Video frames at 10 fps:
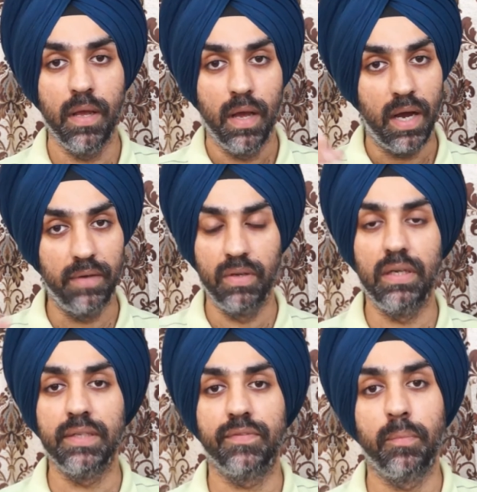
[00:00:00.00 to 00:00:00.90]
I will
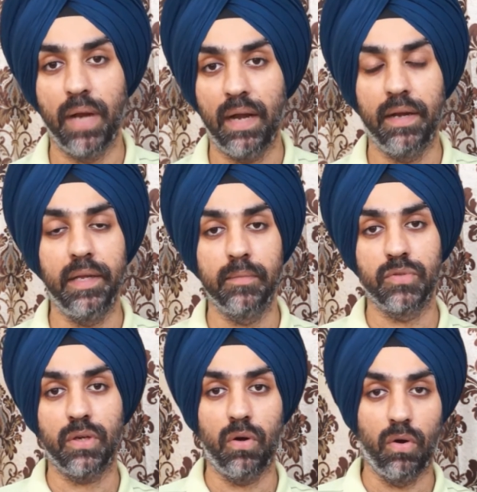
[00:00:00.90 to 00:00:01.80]
leave the brand
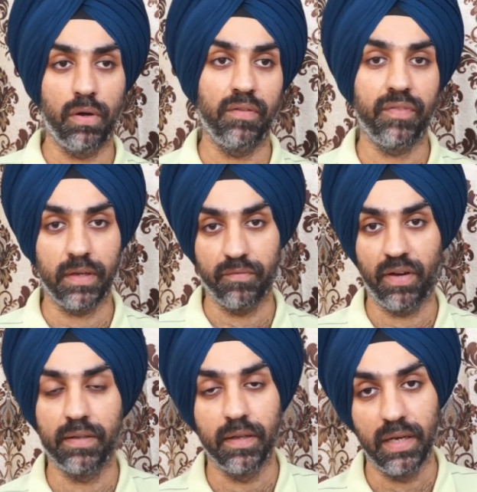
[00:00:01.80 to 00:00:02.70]
names, or if we can
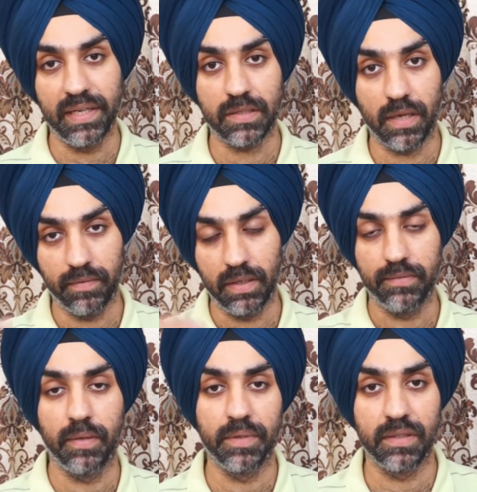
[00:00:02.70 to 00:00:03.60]
find the links, I will leave
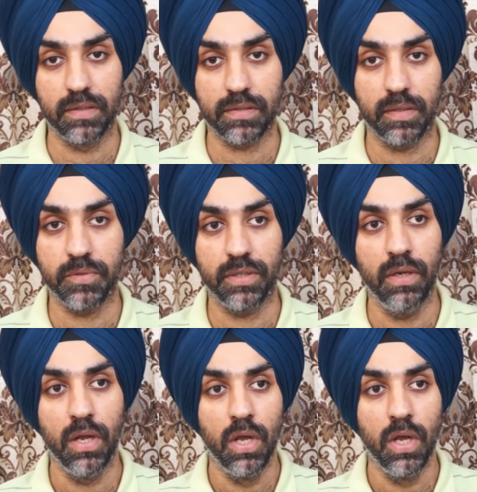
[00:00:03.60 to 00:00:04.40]
them in the description.